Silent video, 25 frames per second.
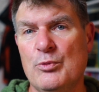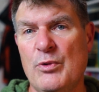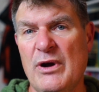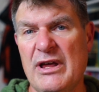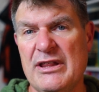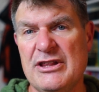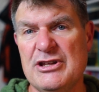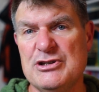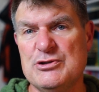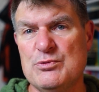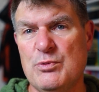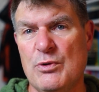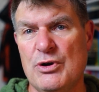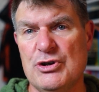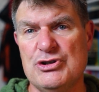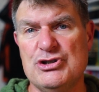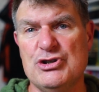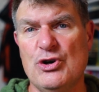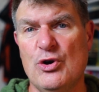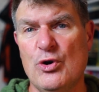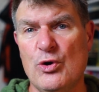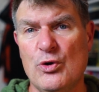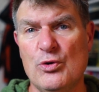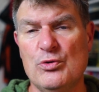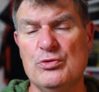wear this watch
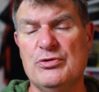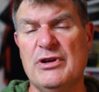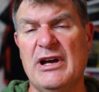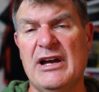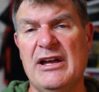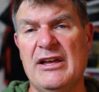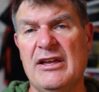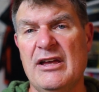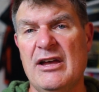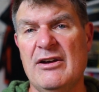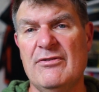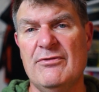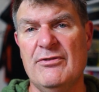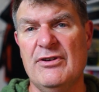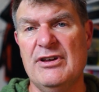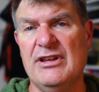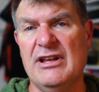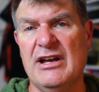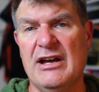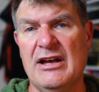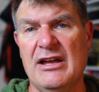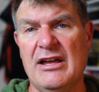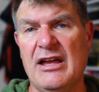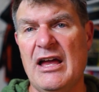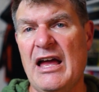all day, every
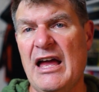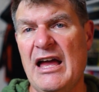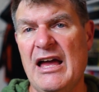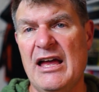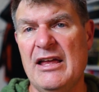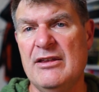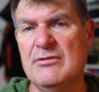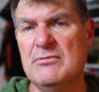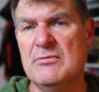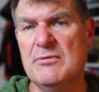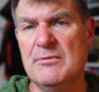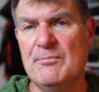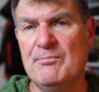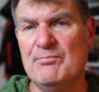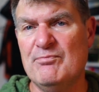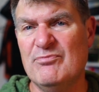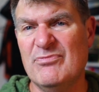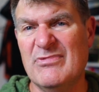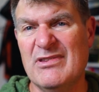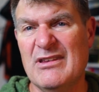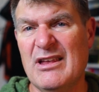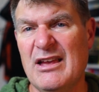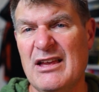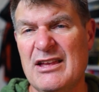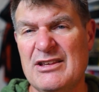day, and
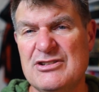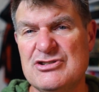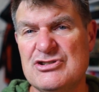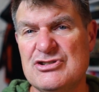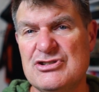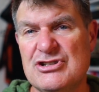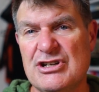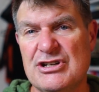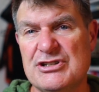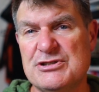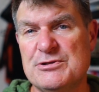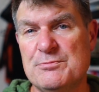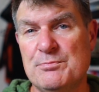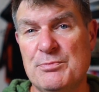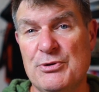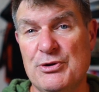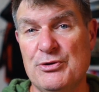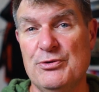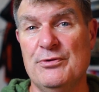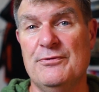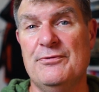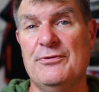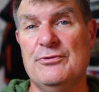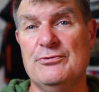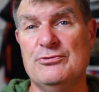it's just
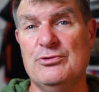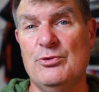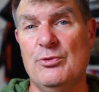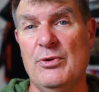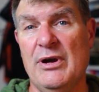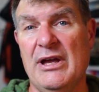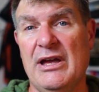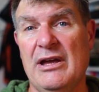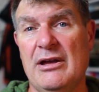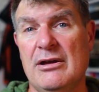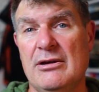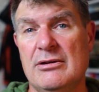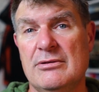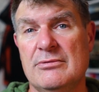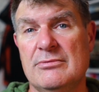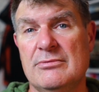beautiful to wear.